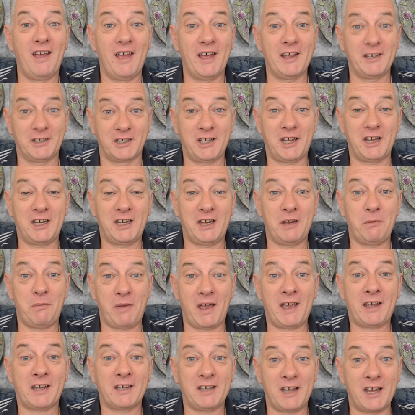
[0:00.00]
and take it
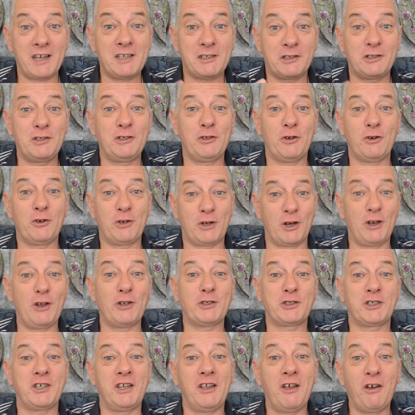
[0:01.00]
back and add to your
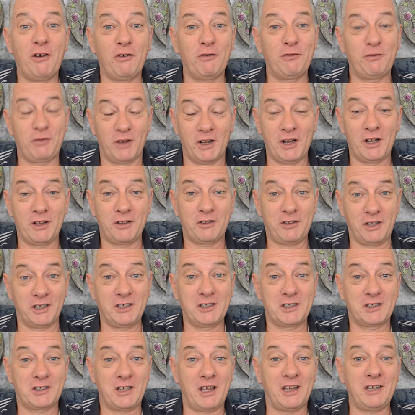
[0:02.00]
closet of
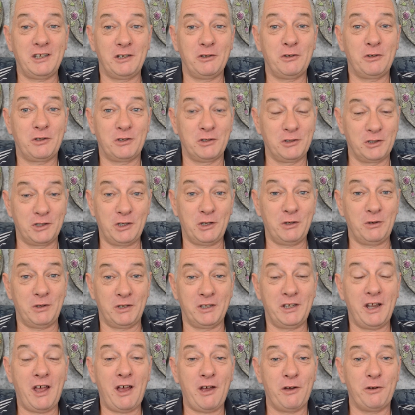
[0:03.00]
things that you can do
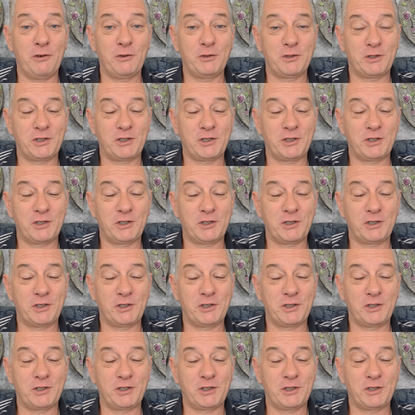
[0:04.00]
and know.